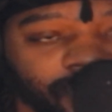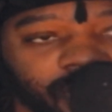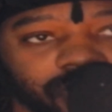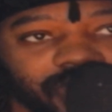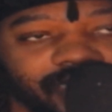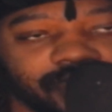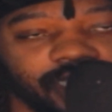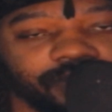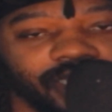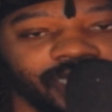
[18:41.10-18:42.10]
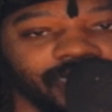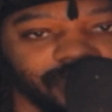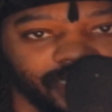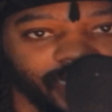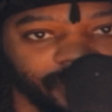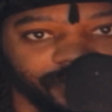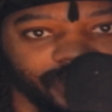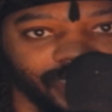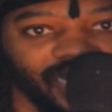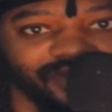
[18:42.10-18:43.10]
So that same thing has to happen
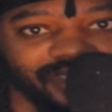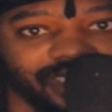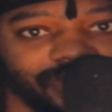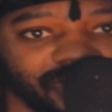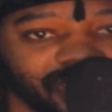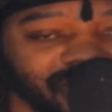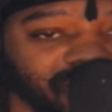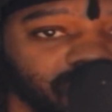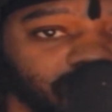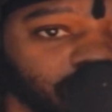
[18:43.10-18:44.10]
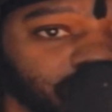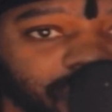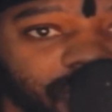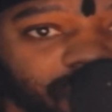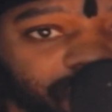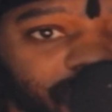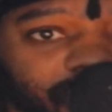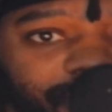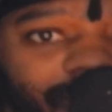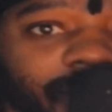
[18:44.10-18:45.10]
obviously with these new generated
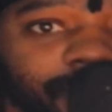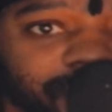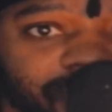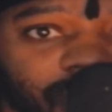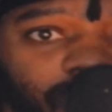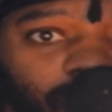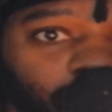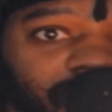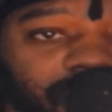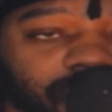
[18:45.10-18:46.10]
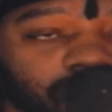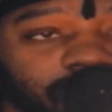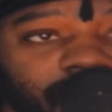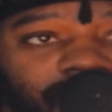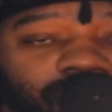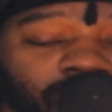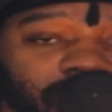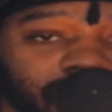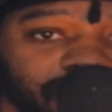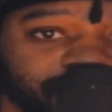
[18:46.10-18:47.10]
maps where you can
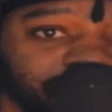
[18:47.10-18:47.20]
one